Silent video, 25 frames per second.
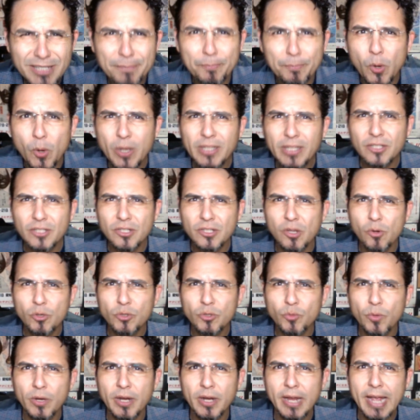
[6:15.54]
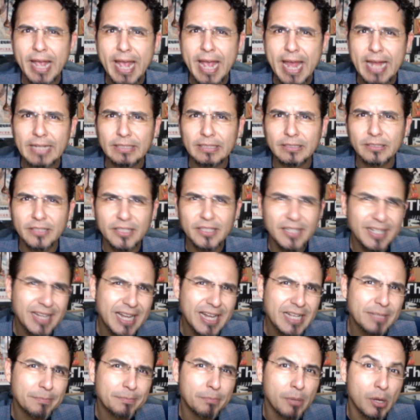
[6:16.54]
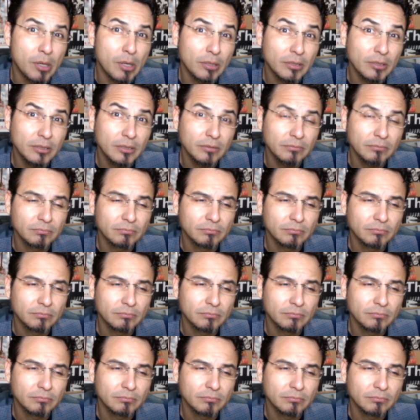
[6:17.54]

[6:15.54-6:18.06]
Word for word: the pointless always wear a hat? You think that guy's balding?